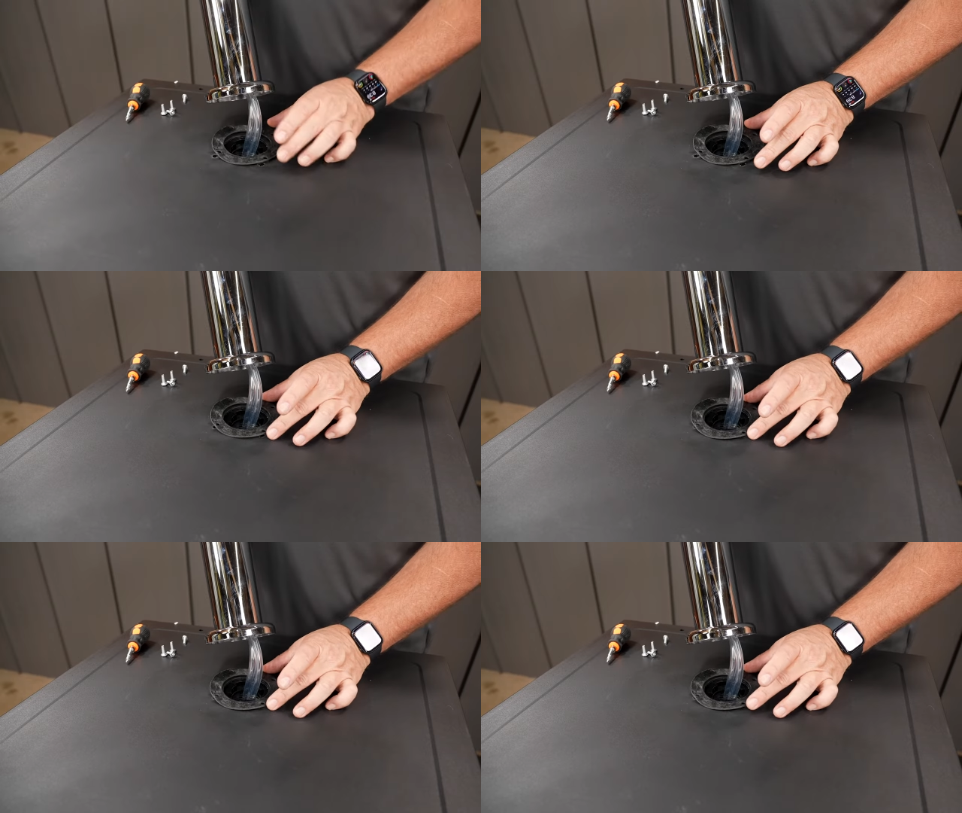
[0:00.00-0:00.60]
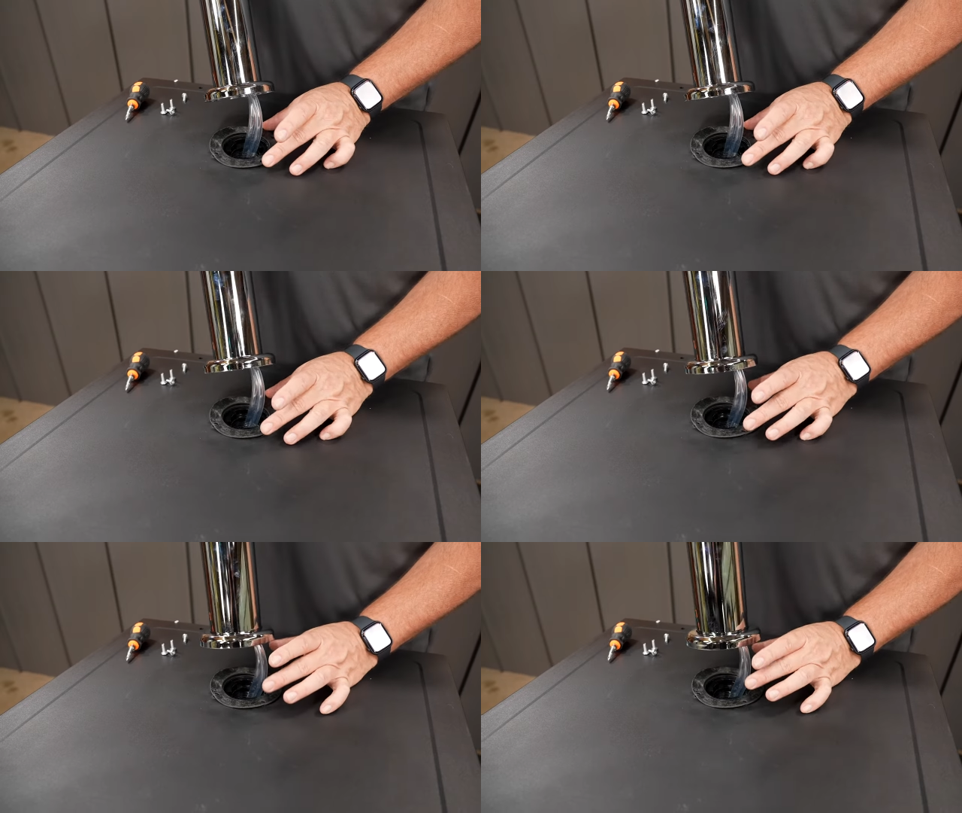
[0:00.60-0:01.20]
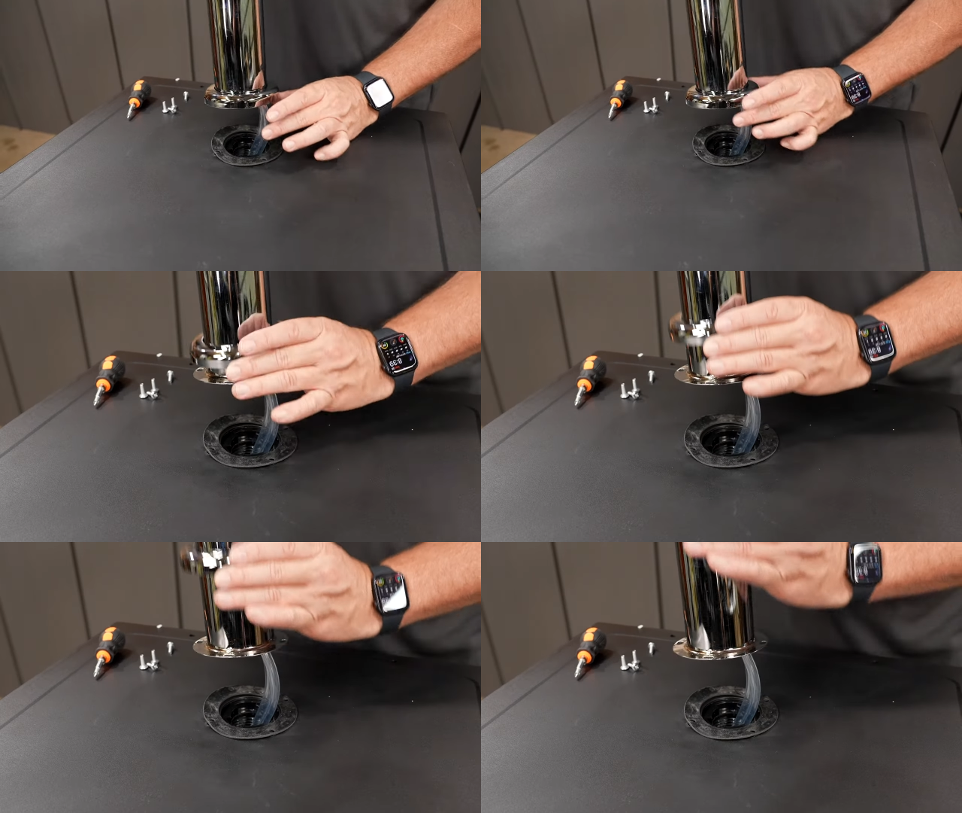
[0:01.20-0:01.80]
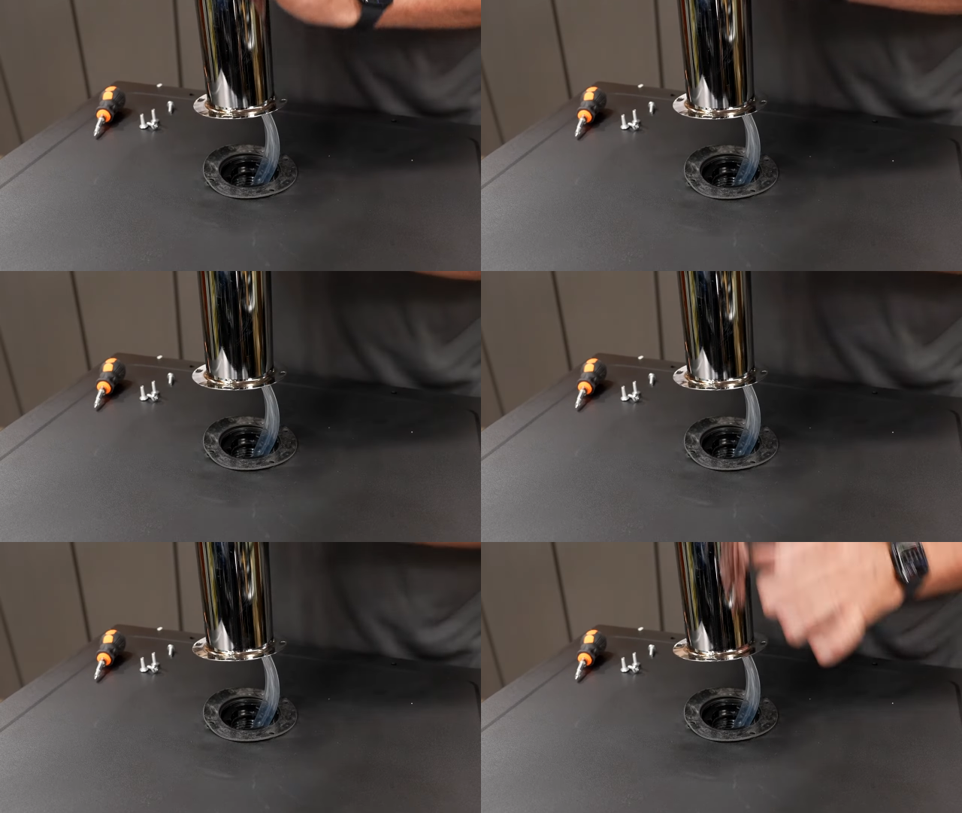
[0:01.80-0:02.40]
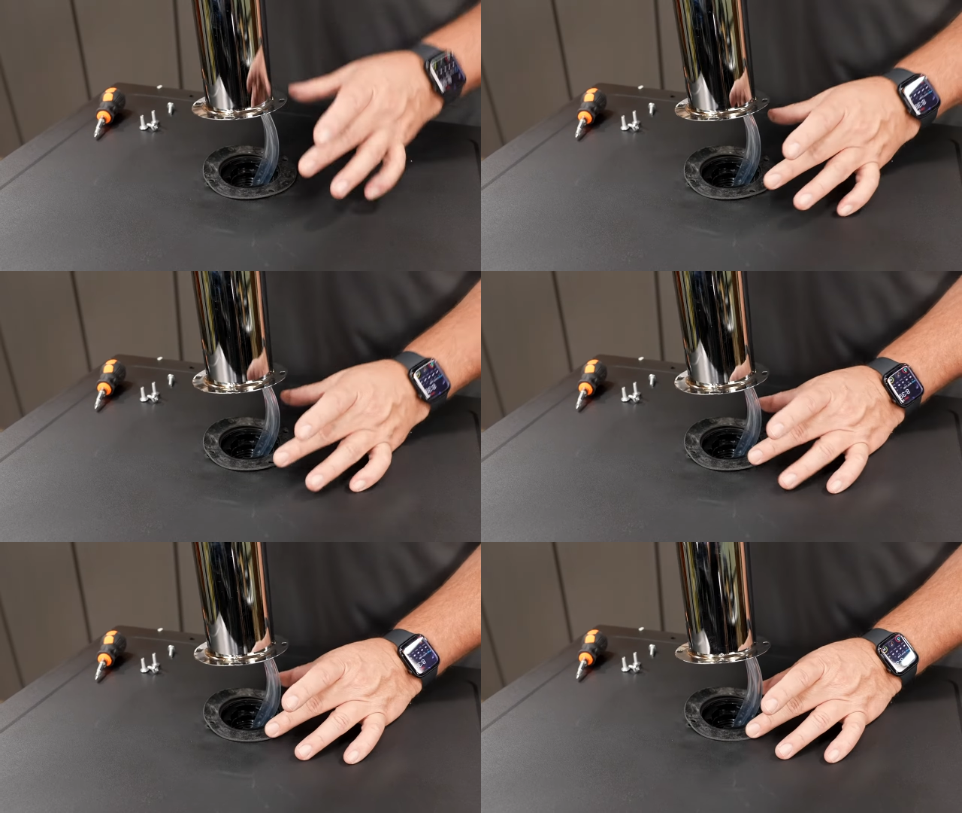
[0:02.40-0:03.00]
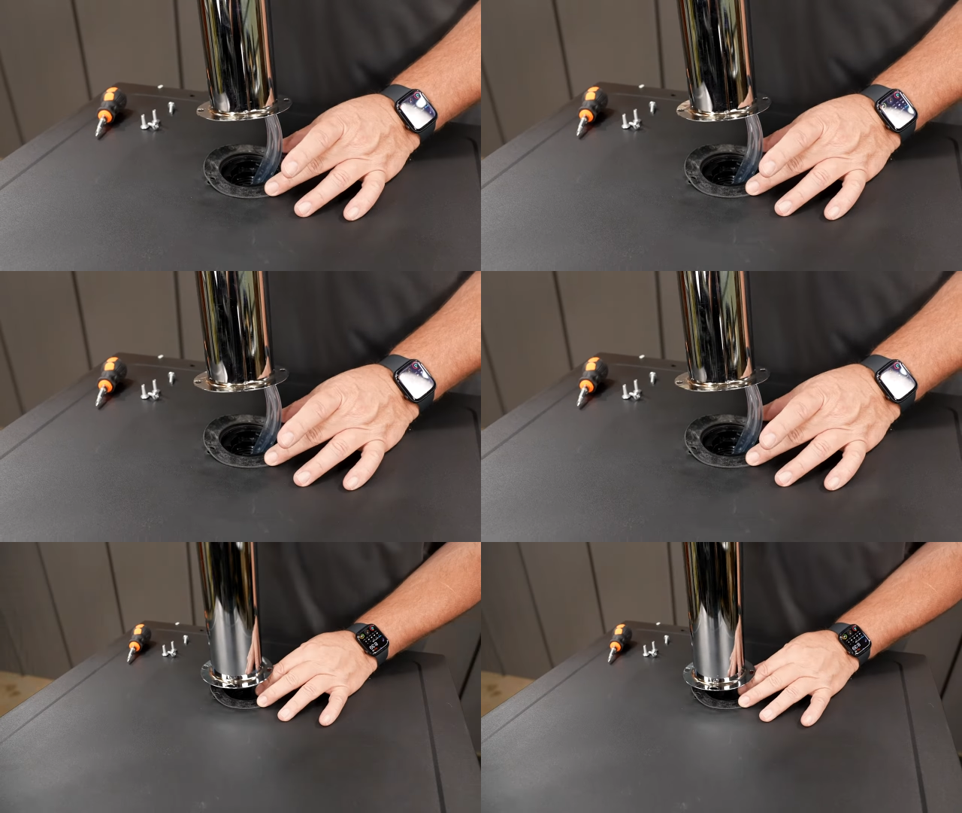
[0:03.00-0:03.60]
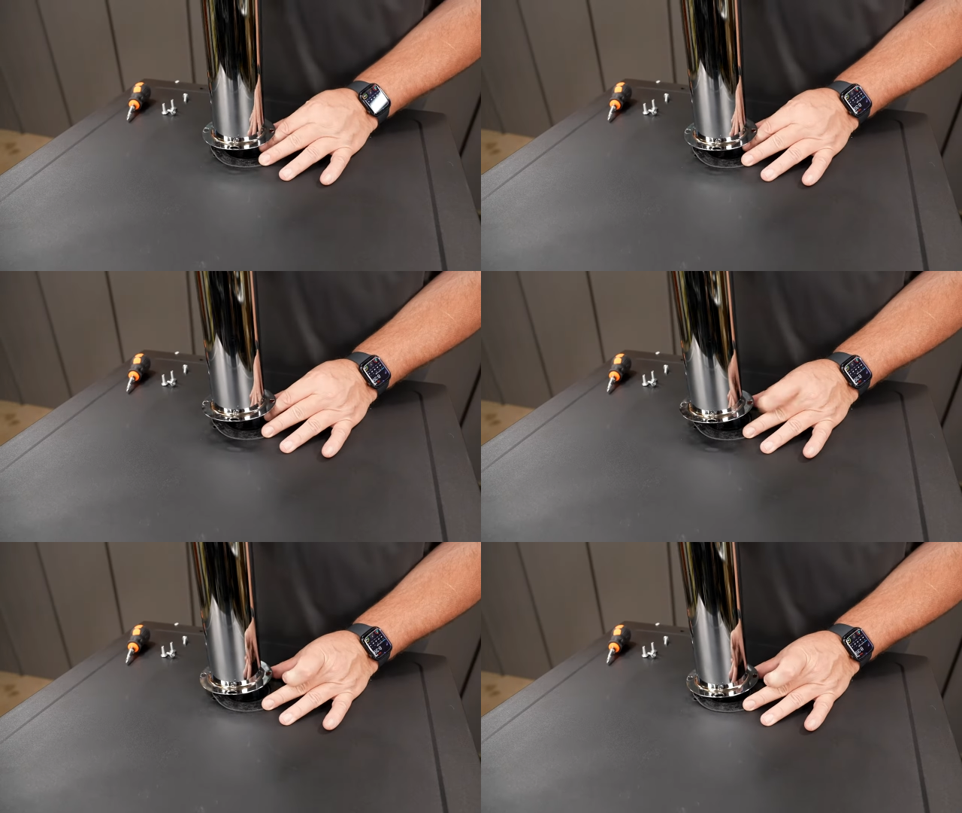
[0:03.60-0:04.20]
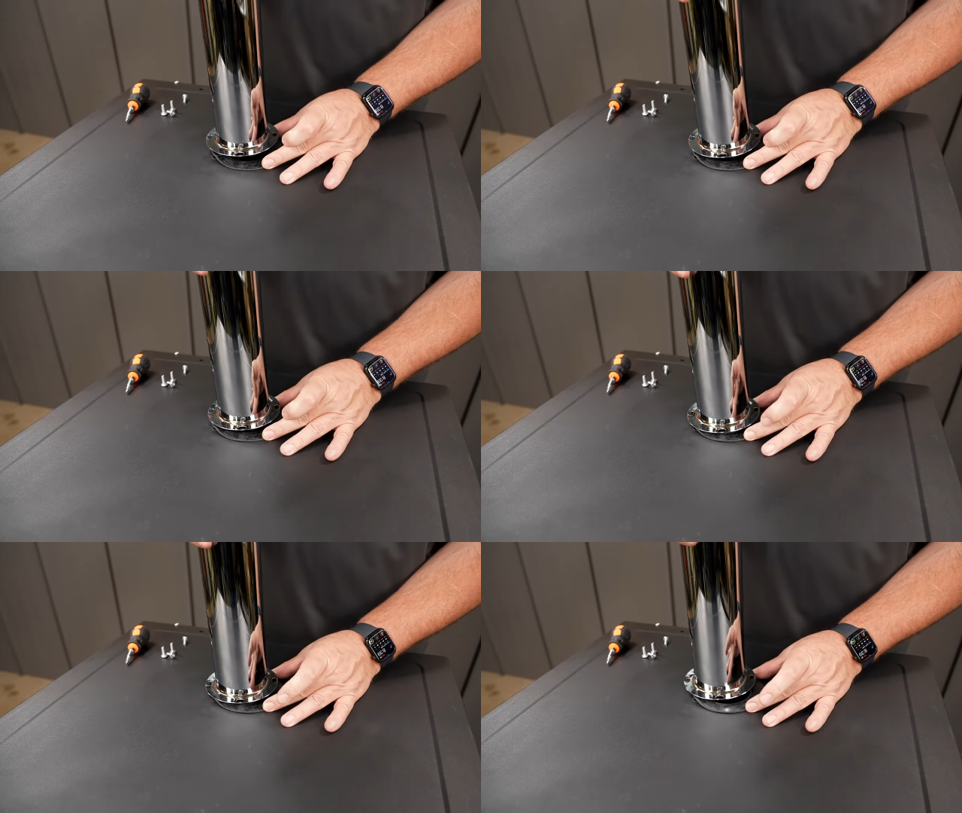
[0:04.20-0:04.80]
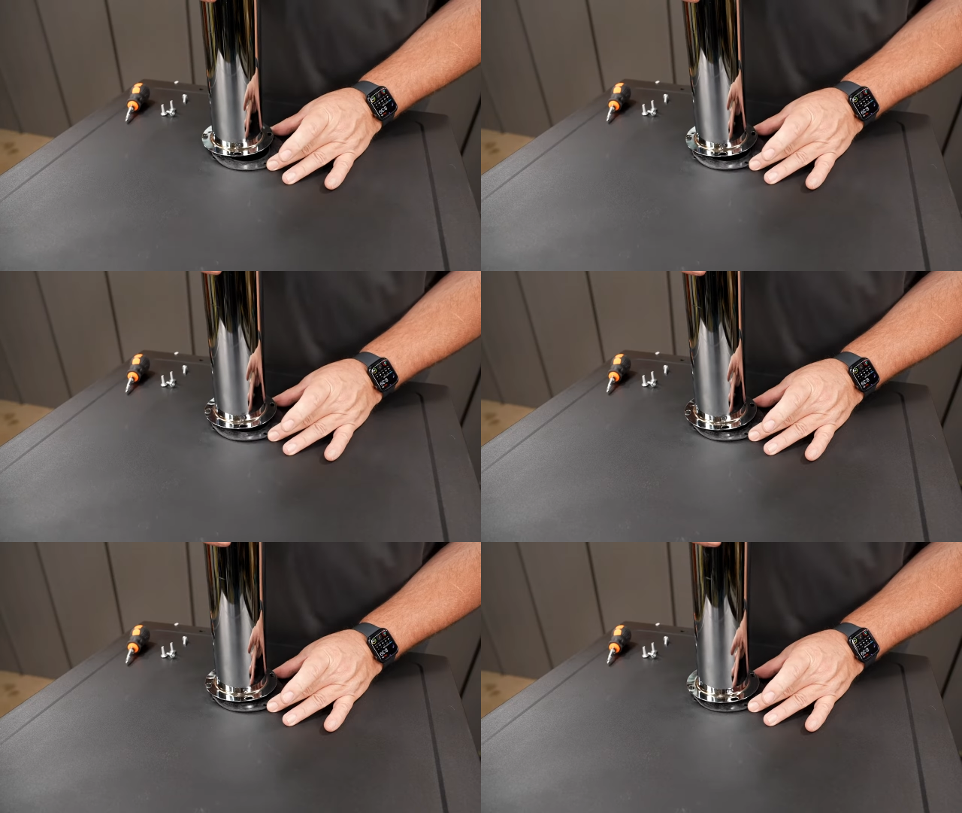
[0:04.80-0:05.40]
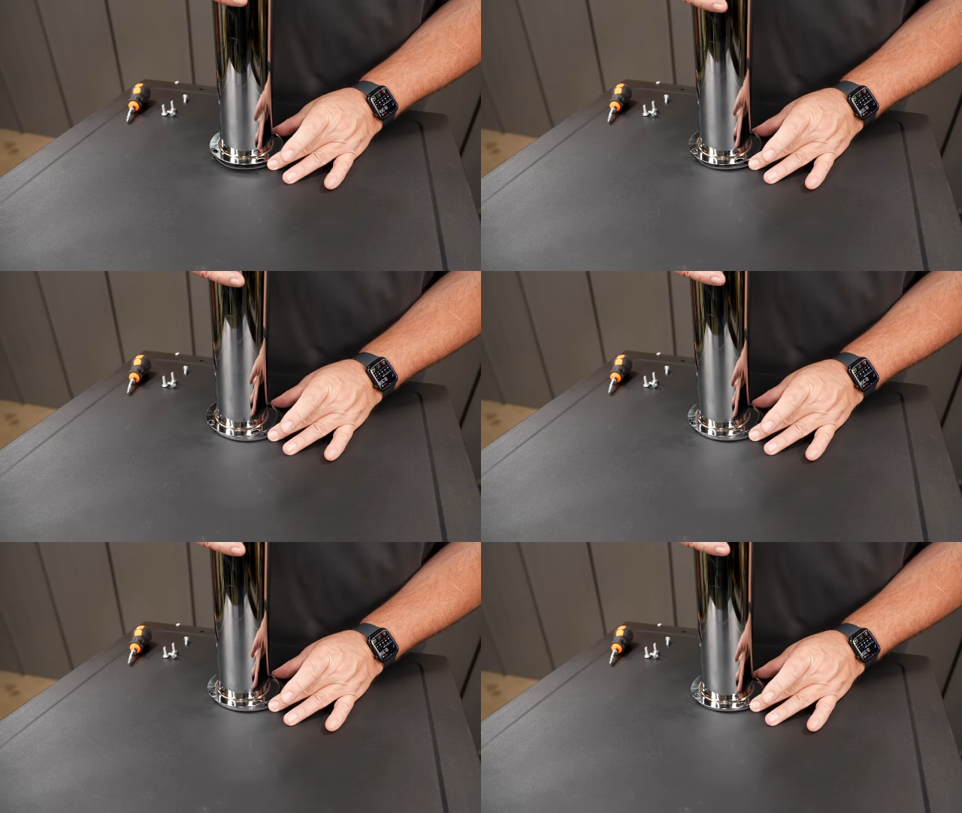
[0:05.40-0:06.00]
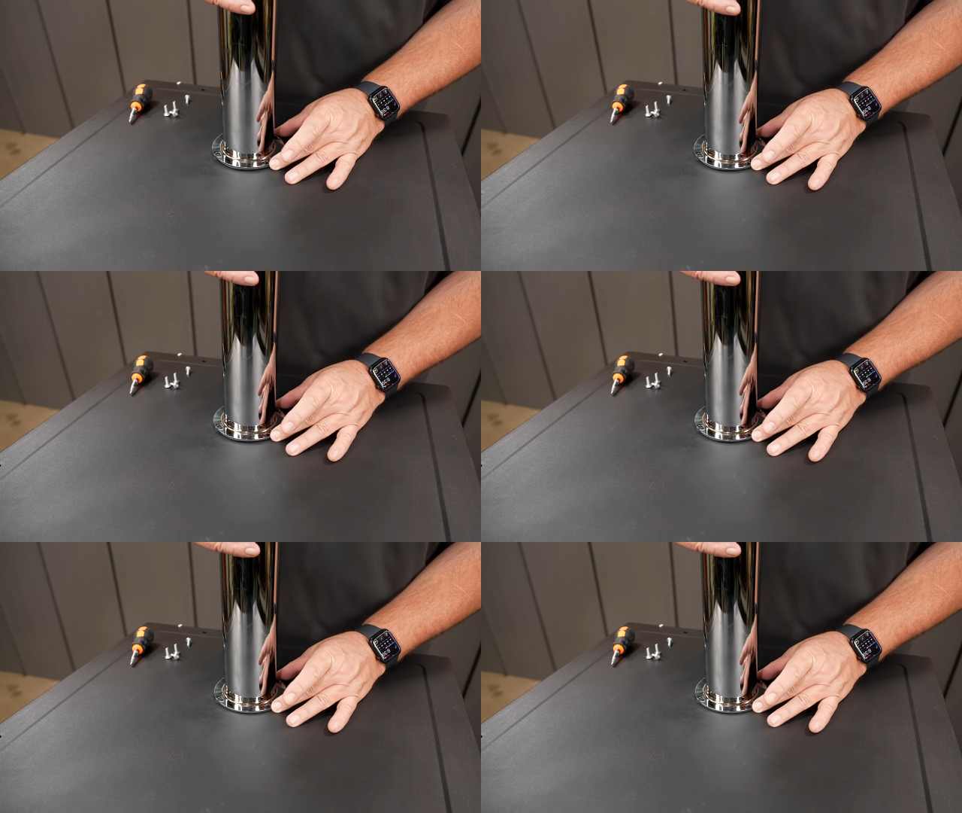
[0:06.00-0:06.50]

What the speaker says: Nobody's mouth can be seen.